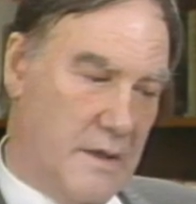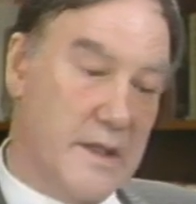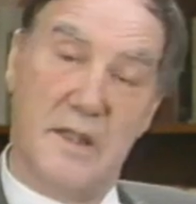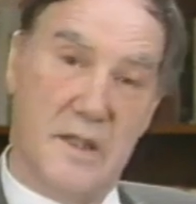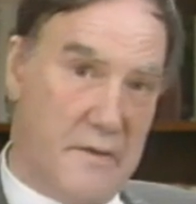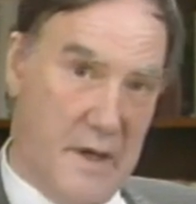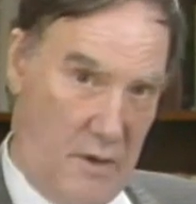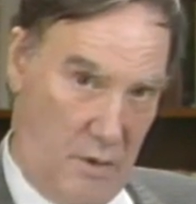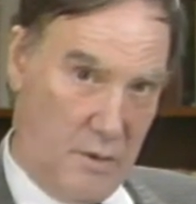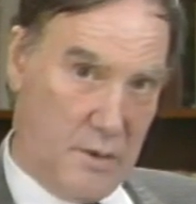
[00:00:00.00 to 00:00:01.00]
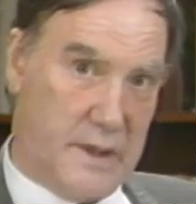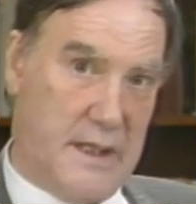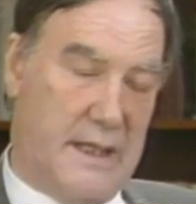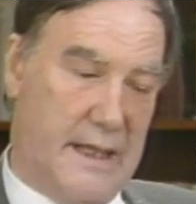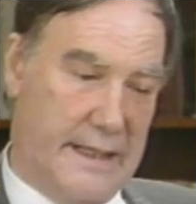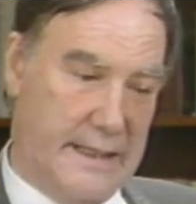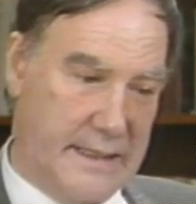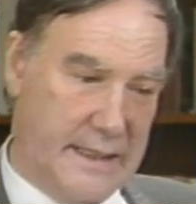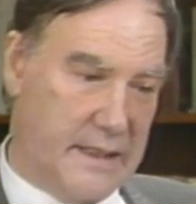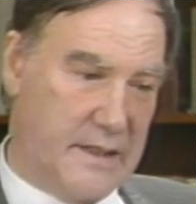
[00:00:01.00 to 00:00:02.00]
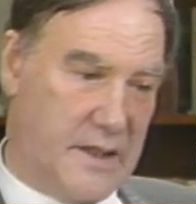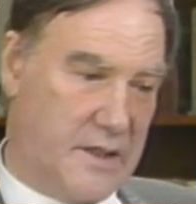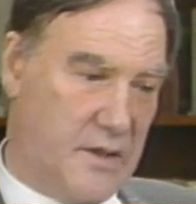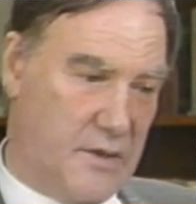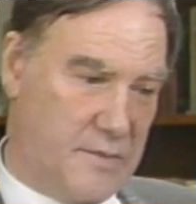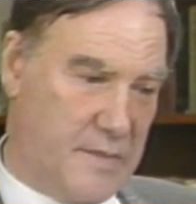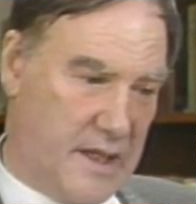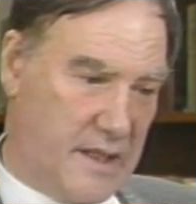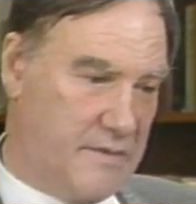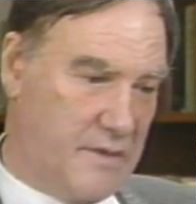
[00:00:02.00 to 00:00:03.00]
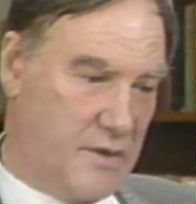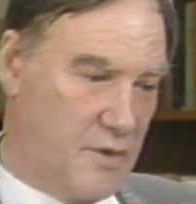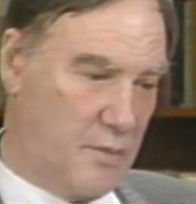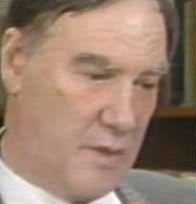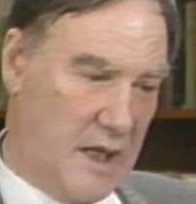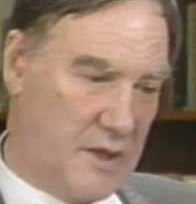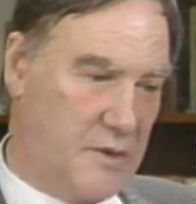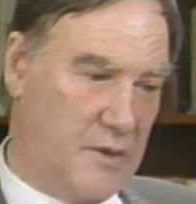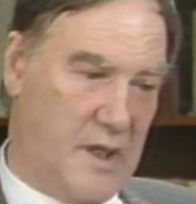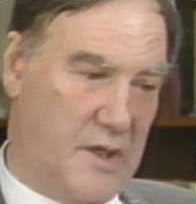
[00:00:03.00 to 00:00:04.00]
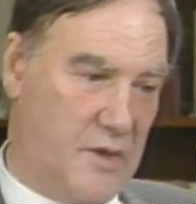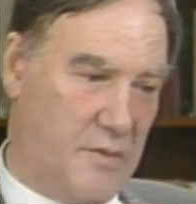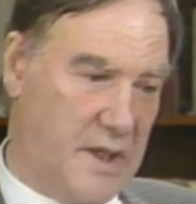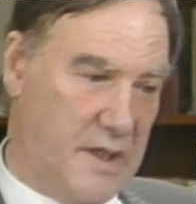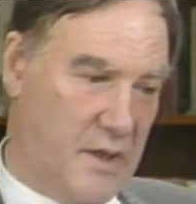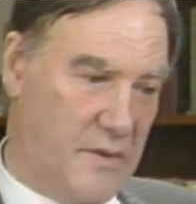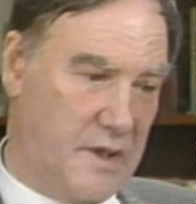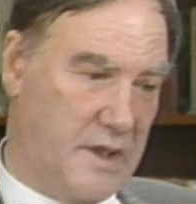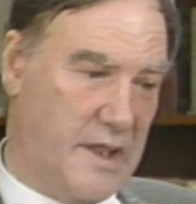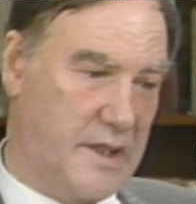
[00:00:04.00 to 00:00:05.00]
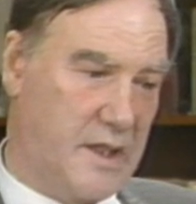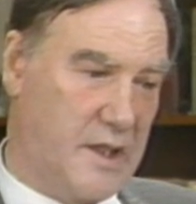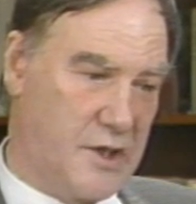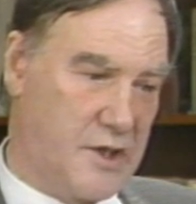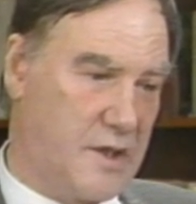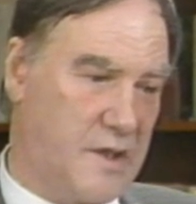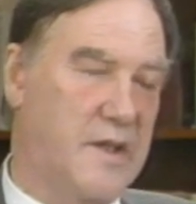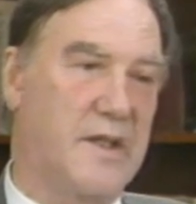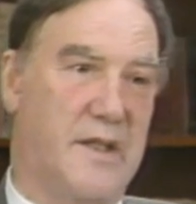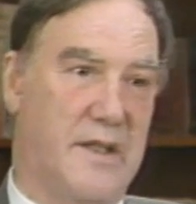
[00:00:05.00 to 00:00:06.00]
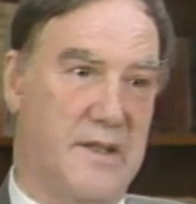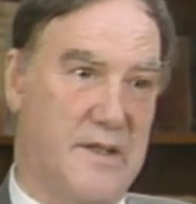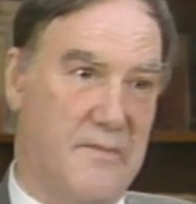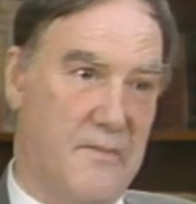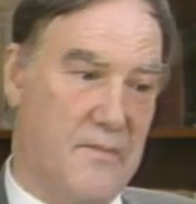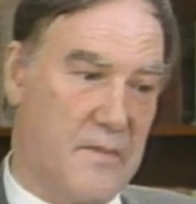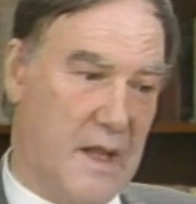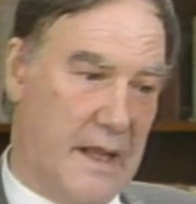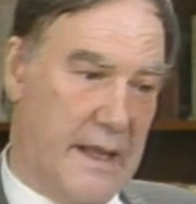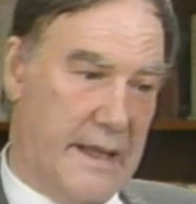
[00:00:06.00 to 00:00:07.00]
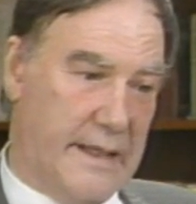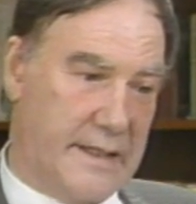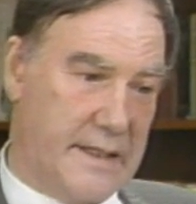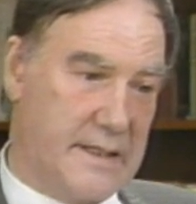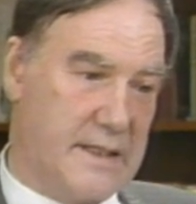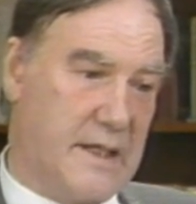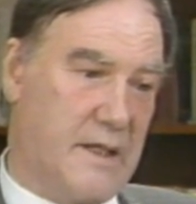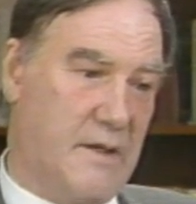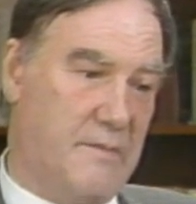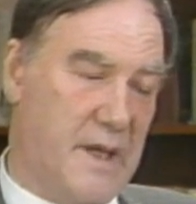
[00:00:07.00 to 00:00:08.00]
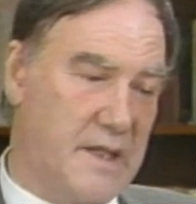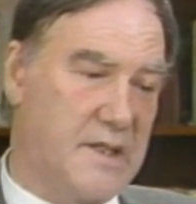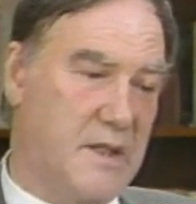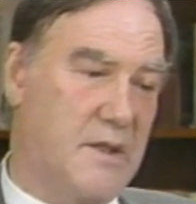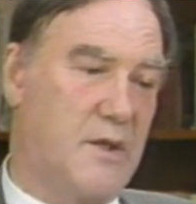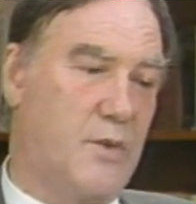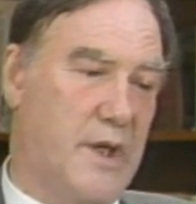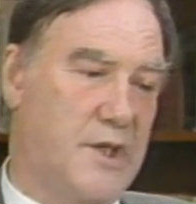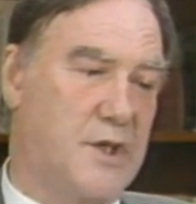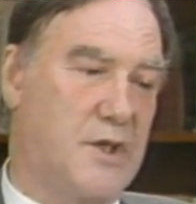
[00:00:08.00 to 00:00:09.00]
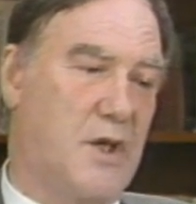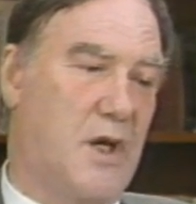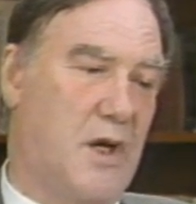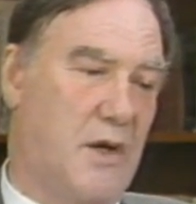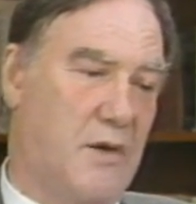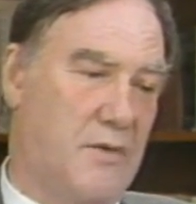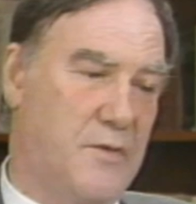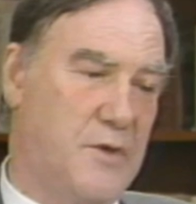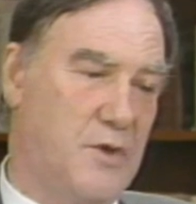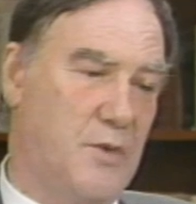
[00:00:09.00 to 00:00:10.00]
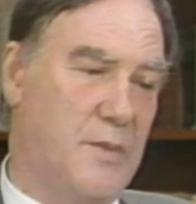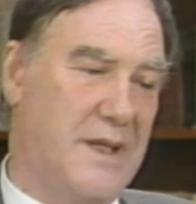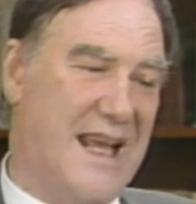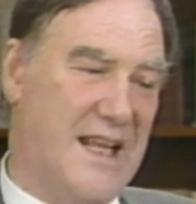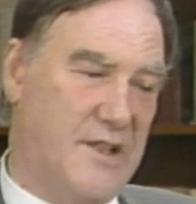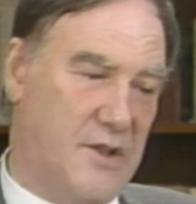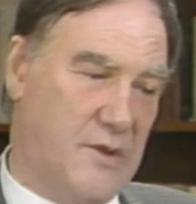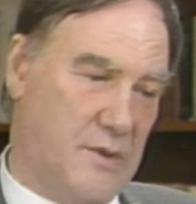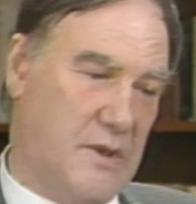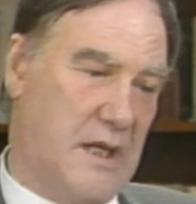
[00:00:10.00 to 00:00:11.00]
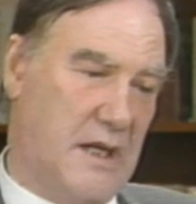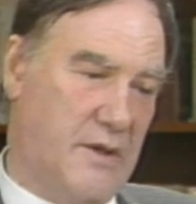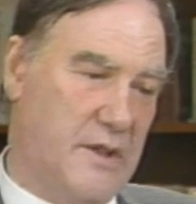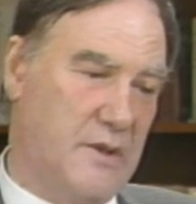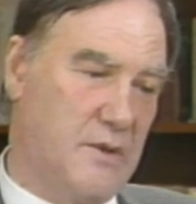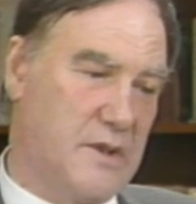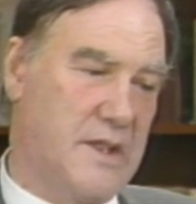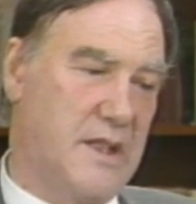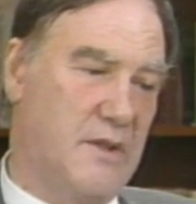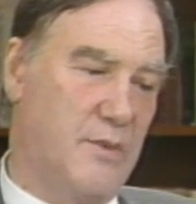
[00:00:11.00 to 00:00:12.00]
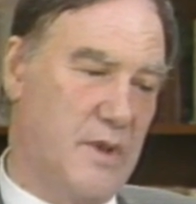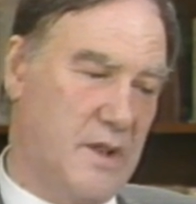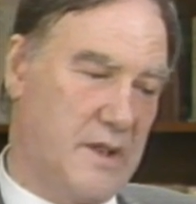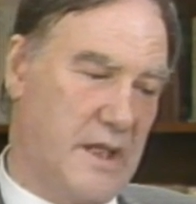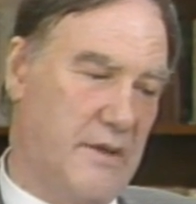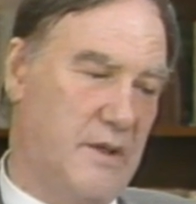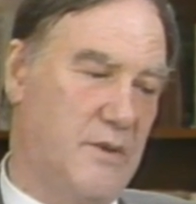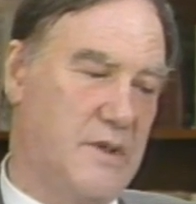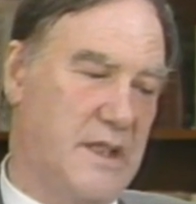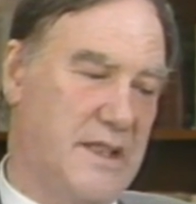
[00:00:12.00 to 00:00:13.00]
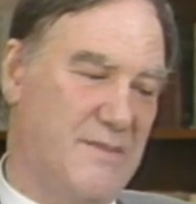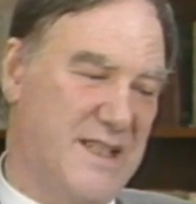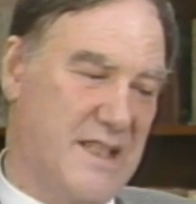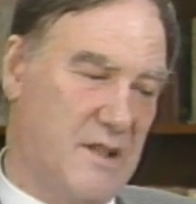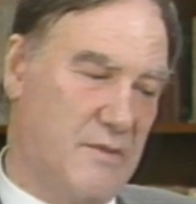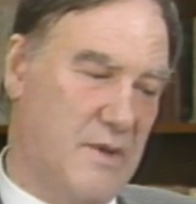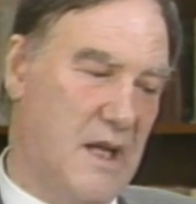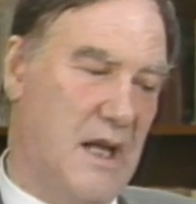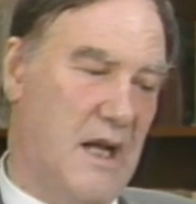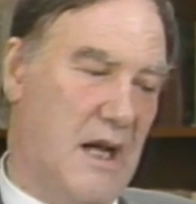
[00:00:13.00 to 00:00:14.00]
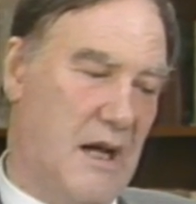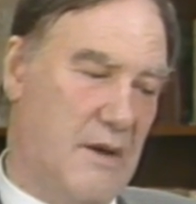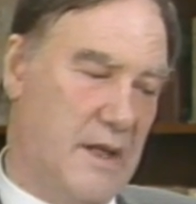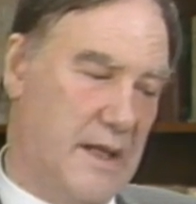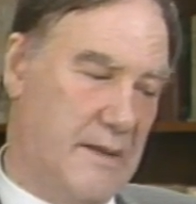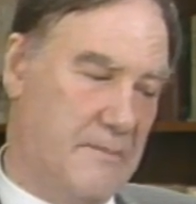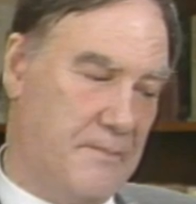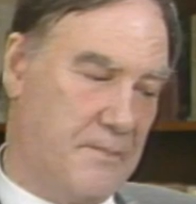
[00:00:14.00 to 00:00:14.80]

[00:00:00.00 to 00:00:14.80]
This is a very old idea that goes back even to Plato and to many of the great Christian thinkings. It is a basic question of human attitude, how he looks at the world, how he looks at himself, how he,